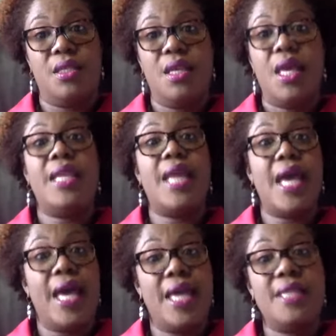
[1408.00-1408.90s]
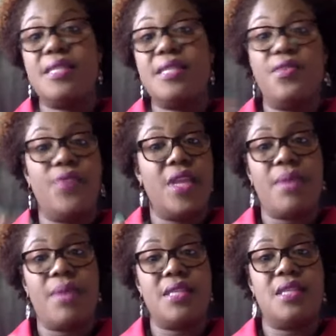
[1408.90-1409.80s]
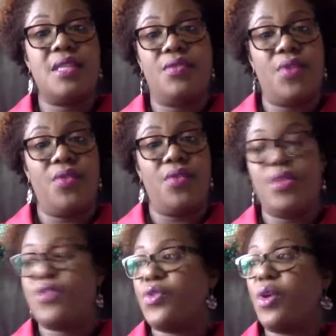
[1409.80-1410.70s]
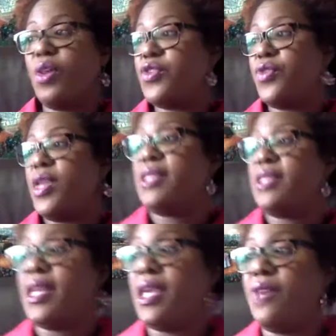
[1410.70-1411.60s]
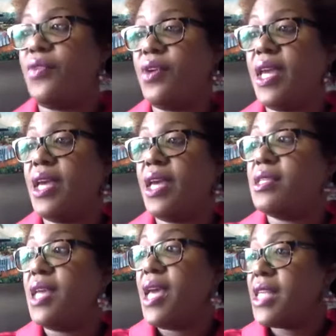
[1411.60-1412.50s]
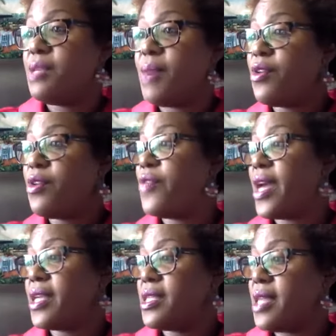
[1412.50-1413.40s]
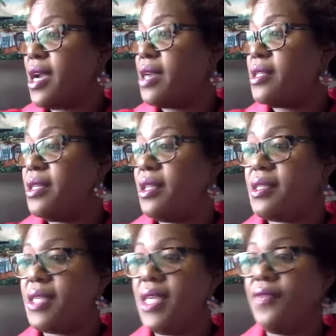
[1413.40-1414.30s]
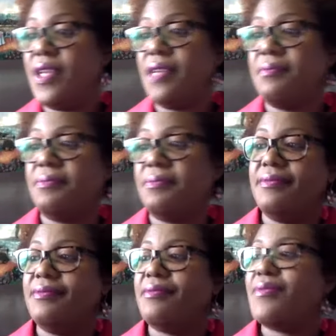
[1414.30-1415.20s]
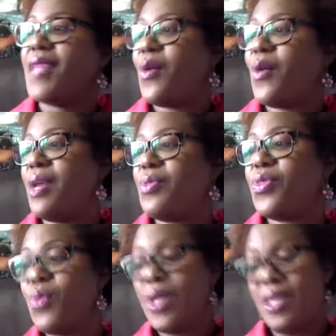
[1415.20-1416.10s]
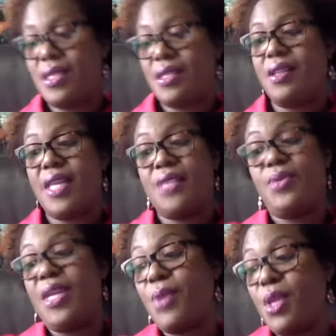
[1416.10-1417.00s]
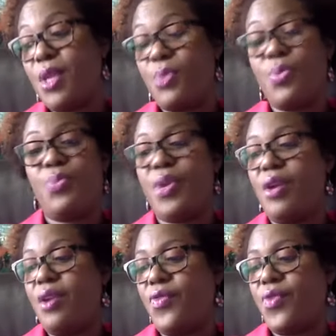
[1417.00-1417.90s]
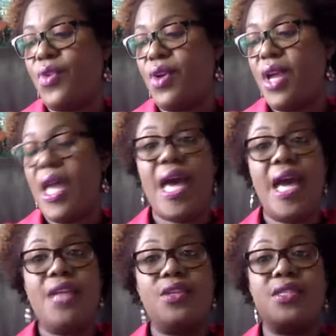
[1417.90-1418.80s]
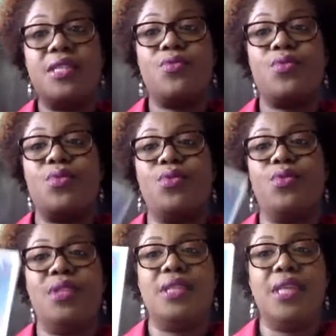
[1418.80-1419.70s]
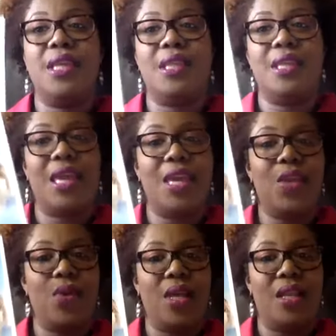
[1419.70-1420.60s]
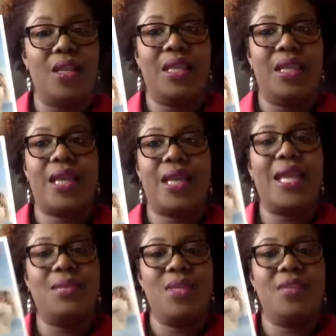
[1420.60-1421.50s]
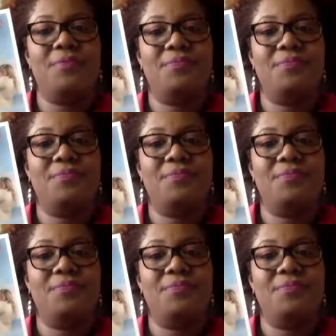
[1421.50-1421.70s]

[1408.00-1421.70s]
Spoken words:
And I still avail myself of all the trainings that Avon has. As a matter of fact, starting this evening, when I'm through with this call, that's what I'm going to be preparing for. I just enrolled in the AUL Academy.